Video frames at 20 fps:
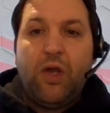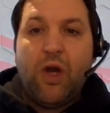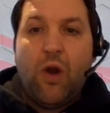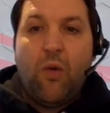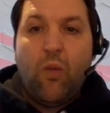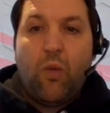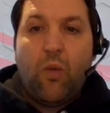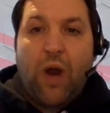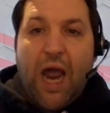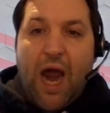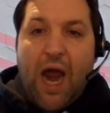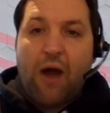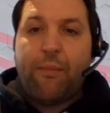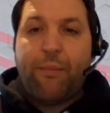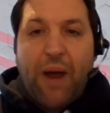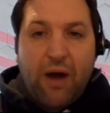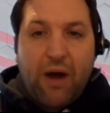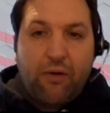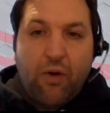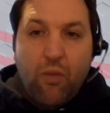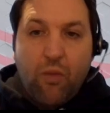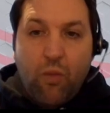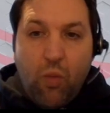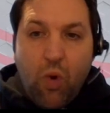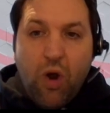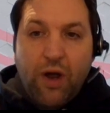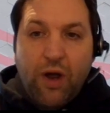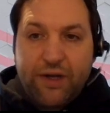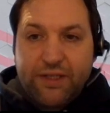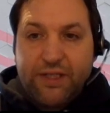you know, Paragon
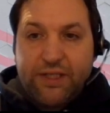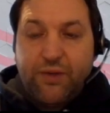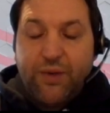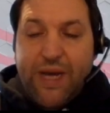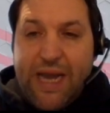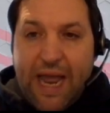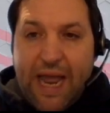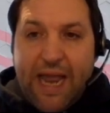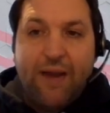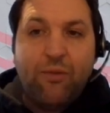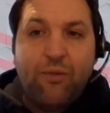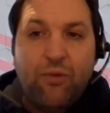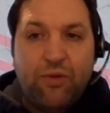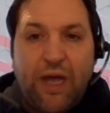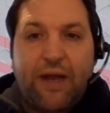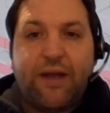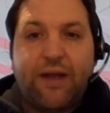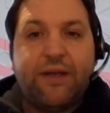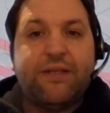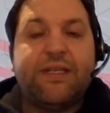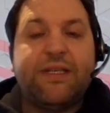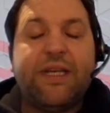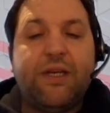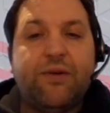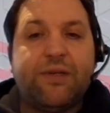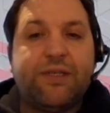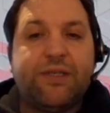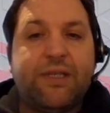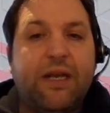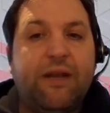works to enable that
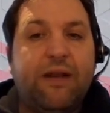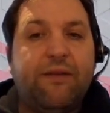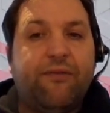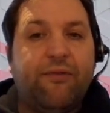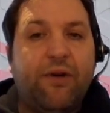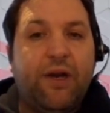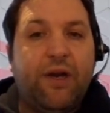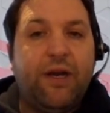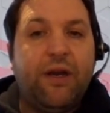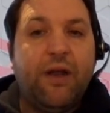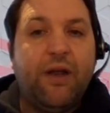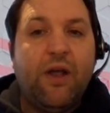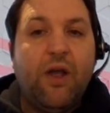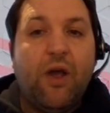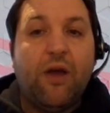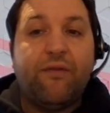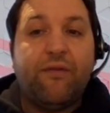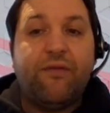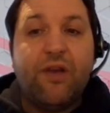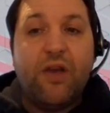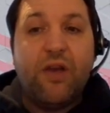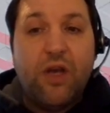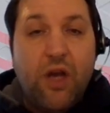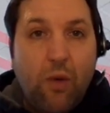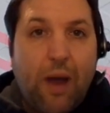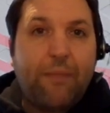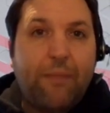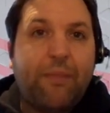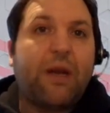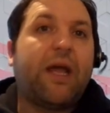continuous delivery of
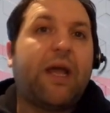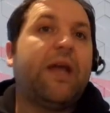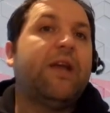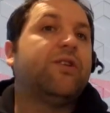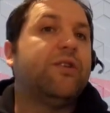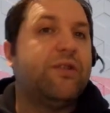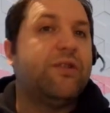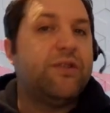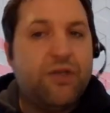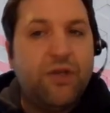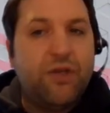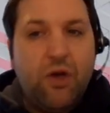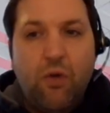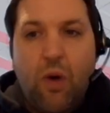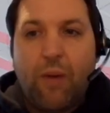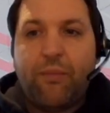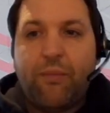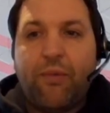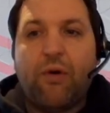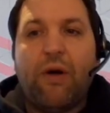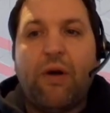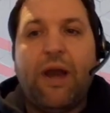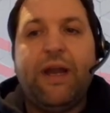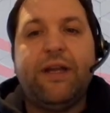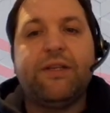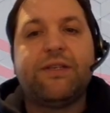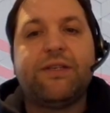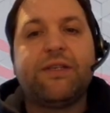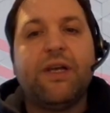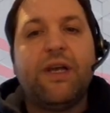new applications, new
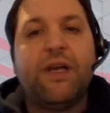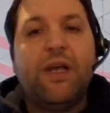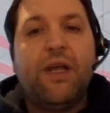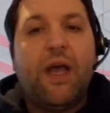upgrades,